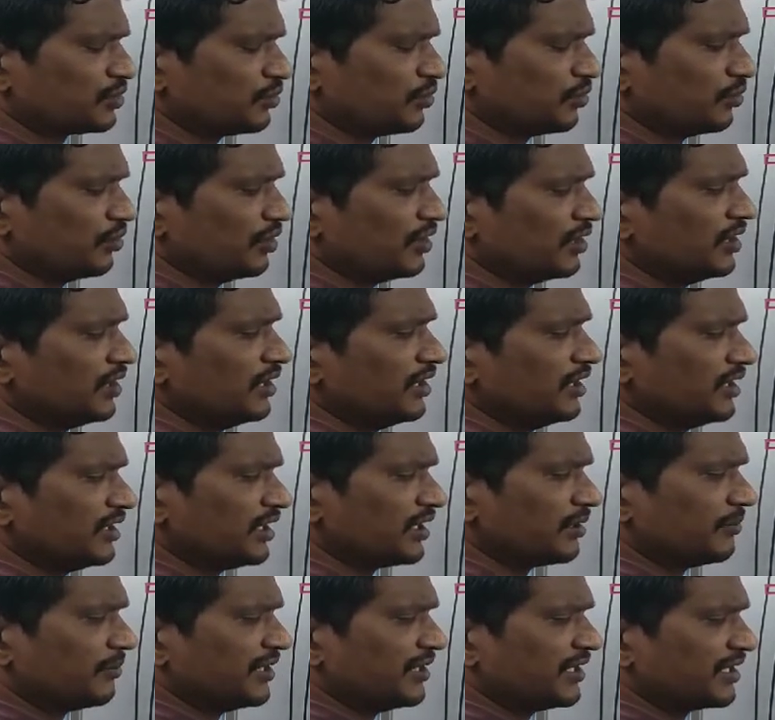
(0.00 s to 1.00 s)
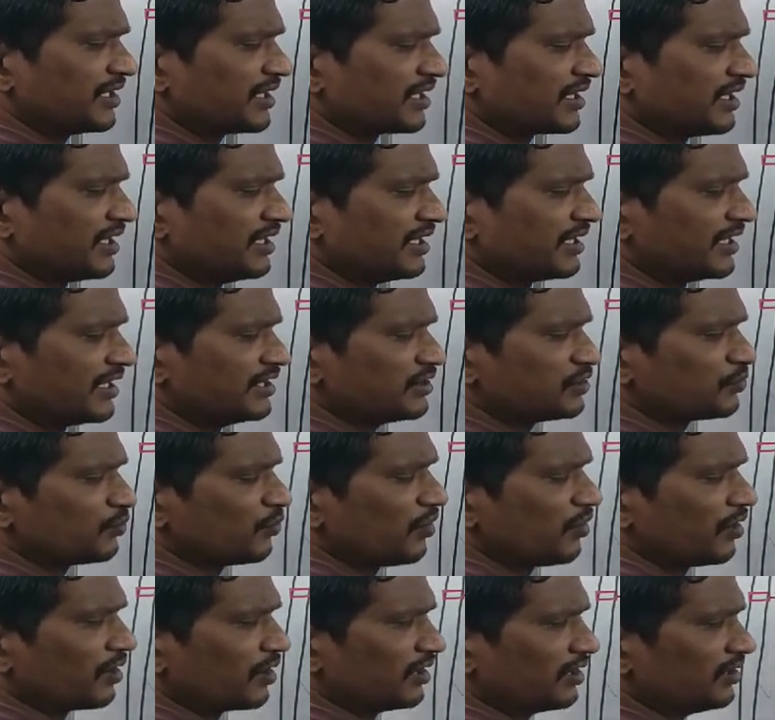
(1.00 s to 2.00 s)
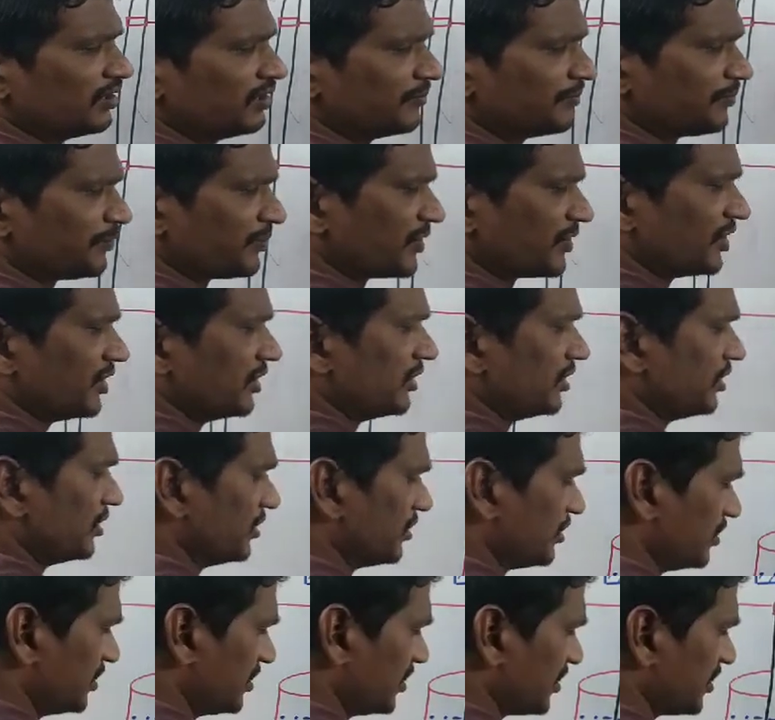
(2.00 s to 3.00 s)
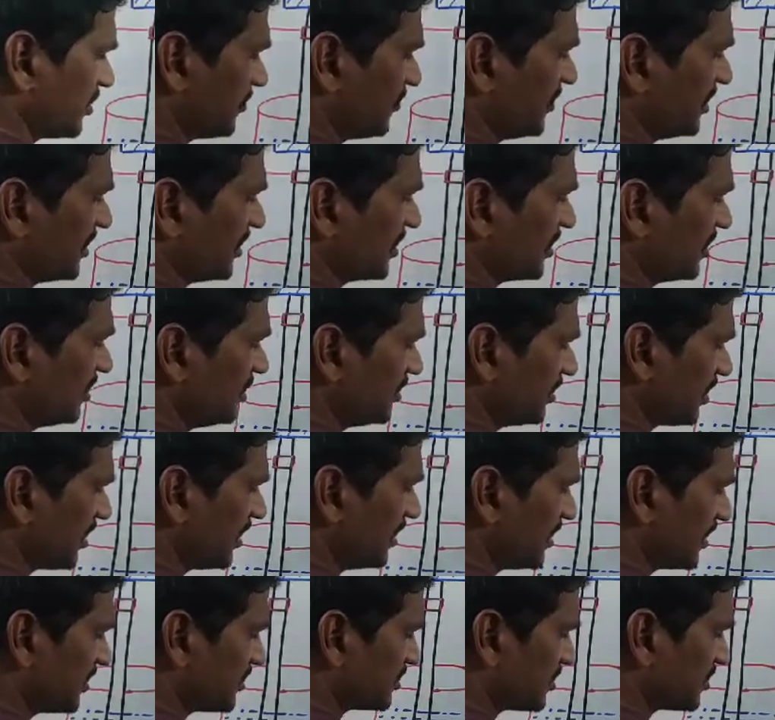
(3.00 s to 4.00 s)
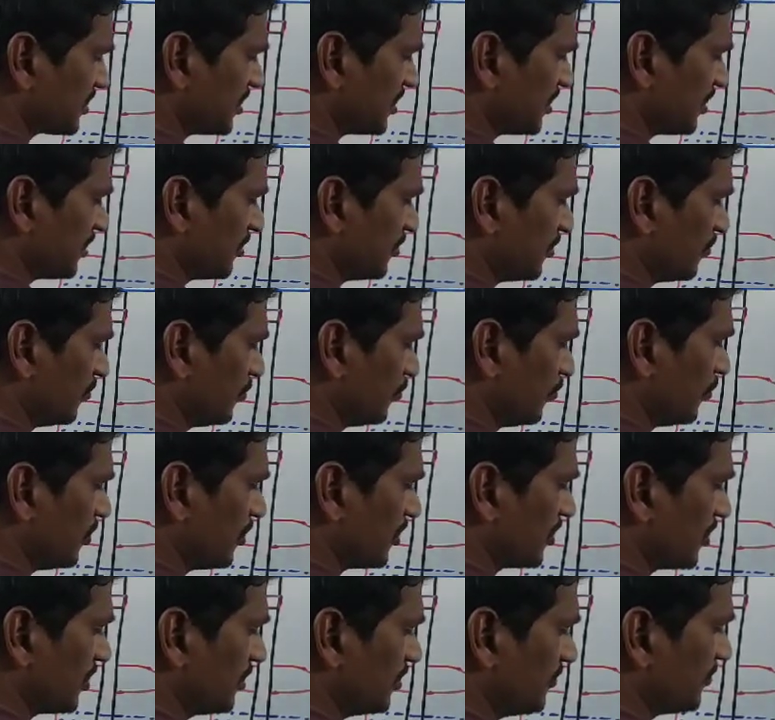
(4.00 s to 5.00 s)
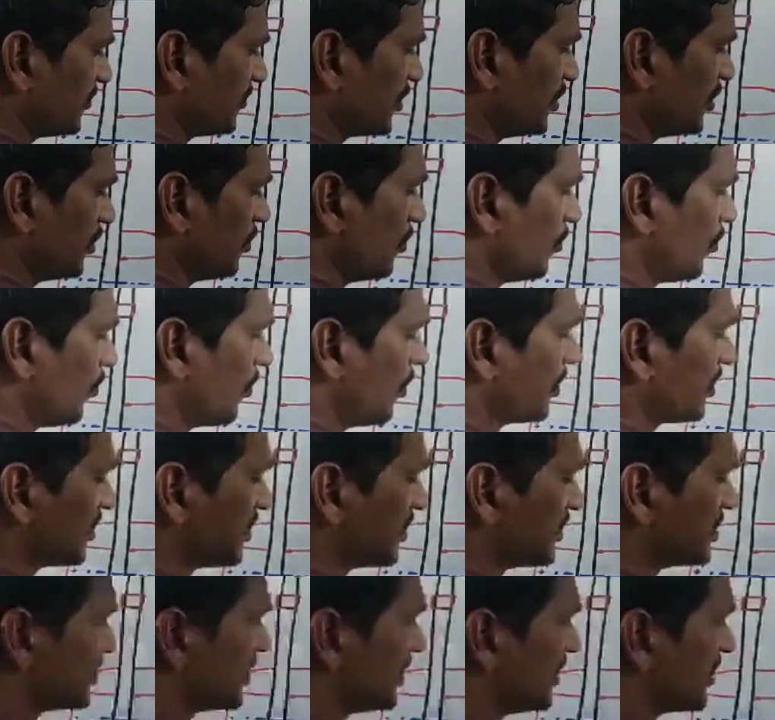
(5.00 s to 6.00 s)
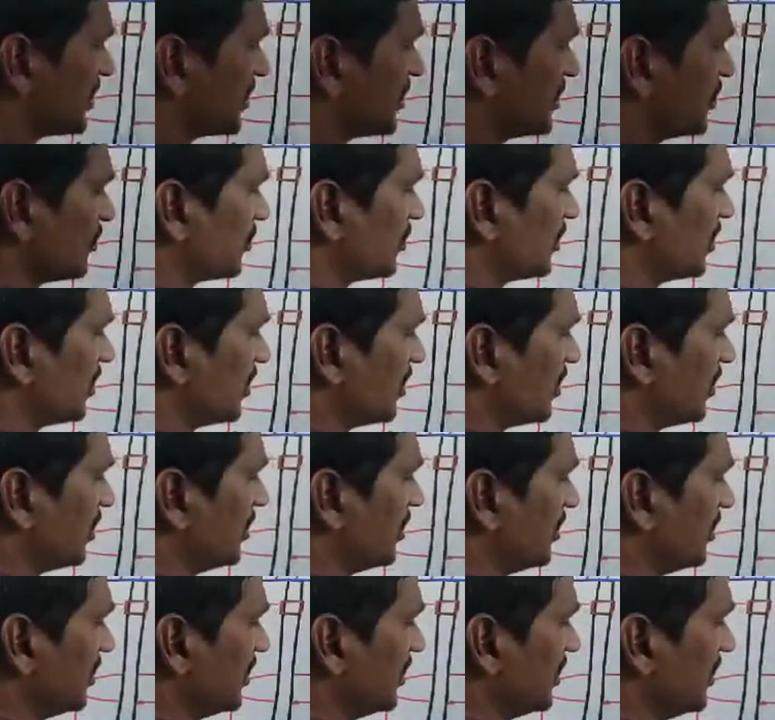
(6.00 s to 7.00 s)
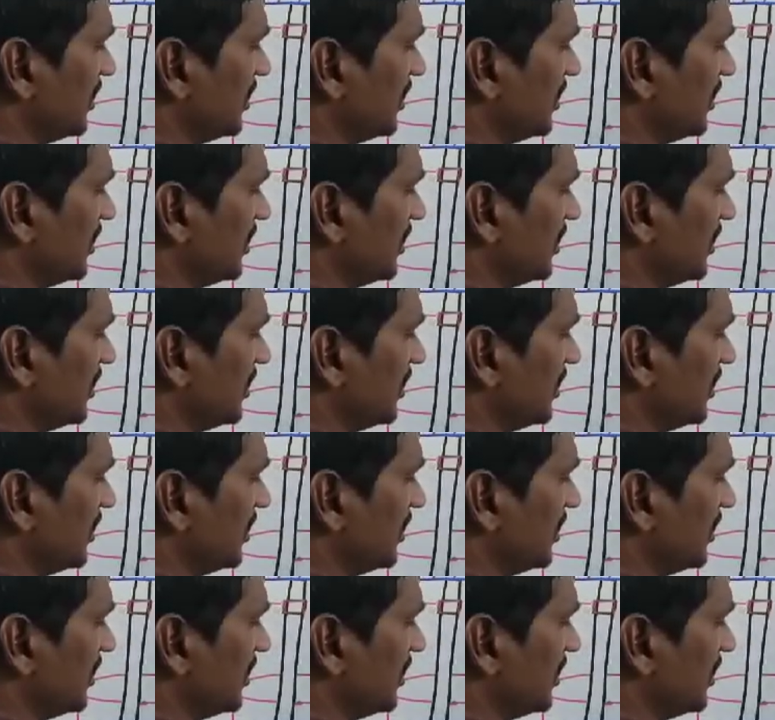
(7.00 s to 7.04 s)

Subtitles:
So here beaker contains water, here the beaker contains the water is entering into the